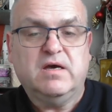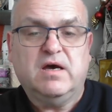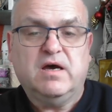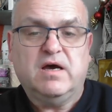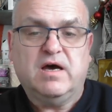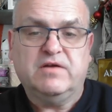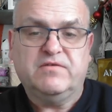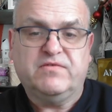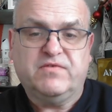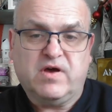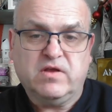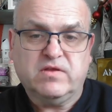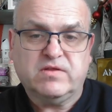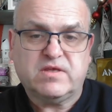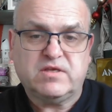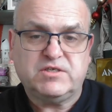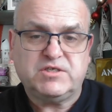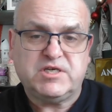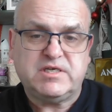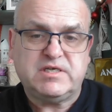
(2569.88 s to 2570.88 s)
Other
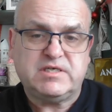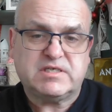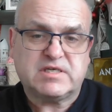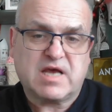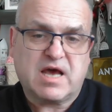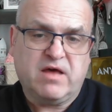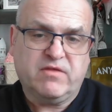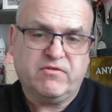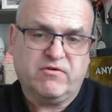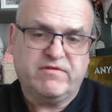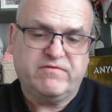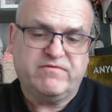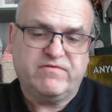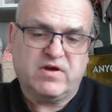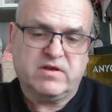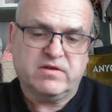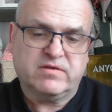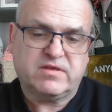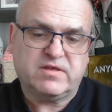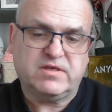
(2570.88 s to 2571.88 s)

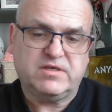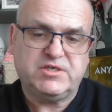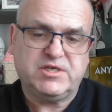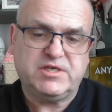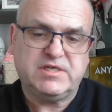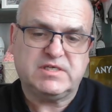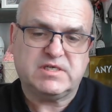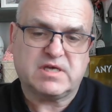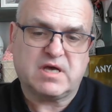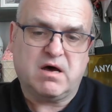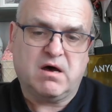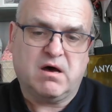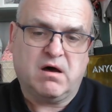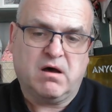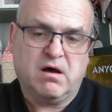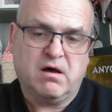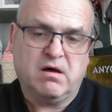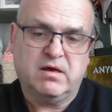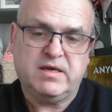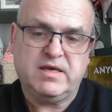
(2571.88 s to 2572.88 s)
advantages
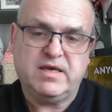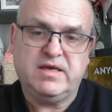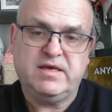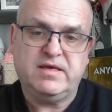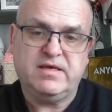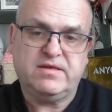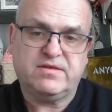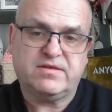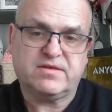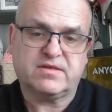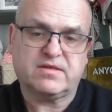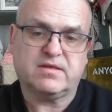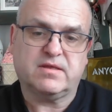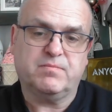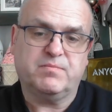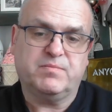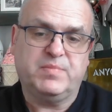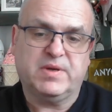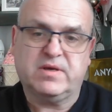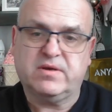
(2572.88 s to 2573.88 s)
is
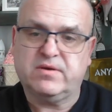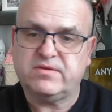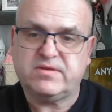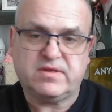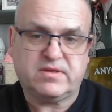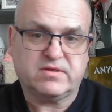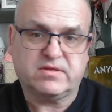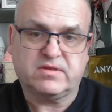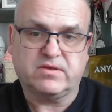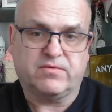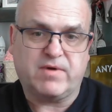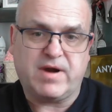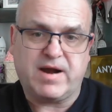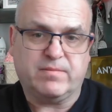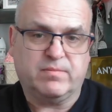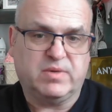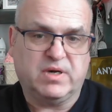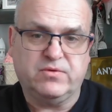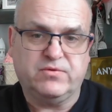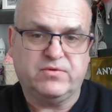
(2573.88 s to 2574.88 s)
because it's
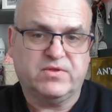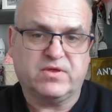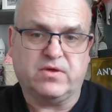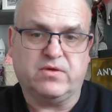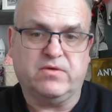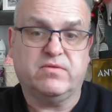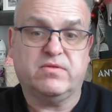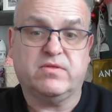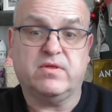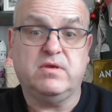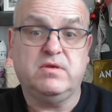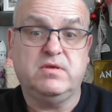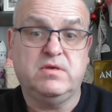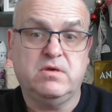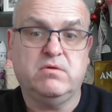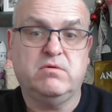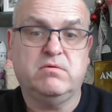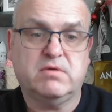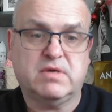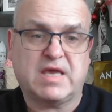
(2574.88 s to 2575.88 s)
direct Bluetooth,
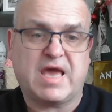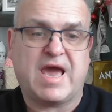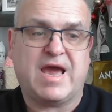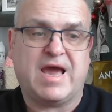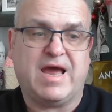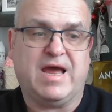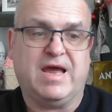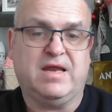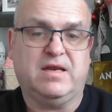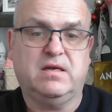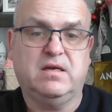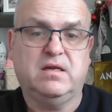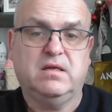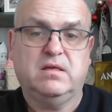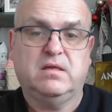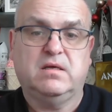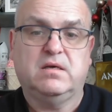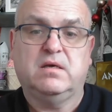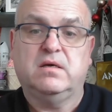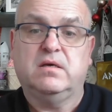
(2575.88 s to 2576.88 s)
you can
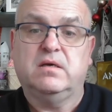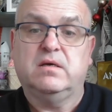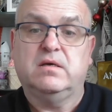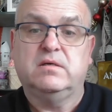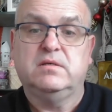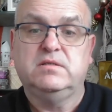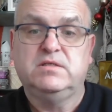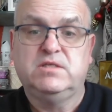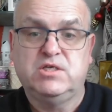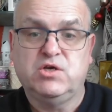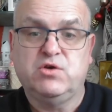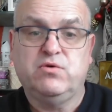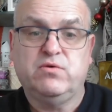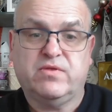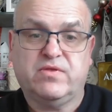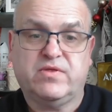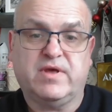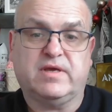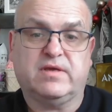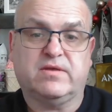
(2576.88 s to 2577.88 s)
do
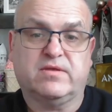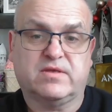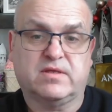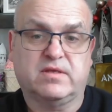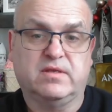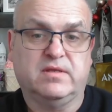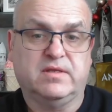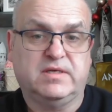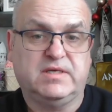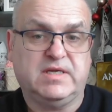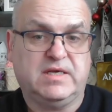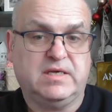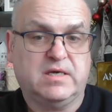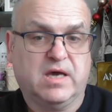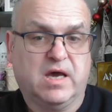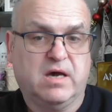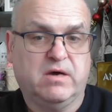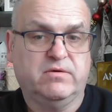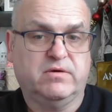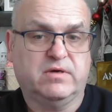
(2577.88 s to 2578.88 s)
things to the
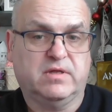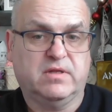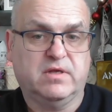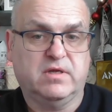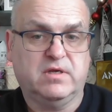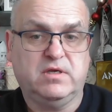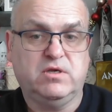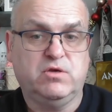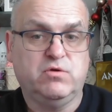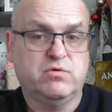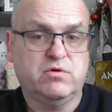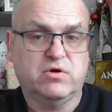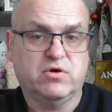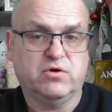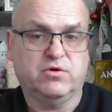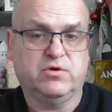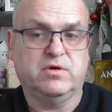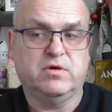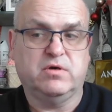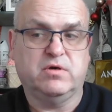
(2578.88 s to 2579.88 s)
decoder that you couldn't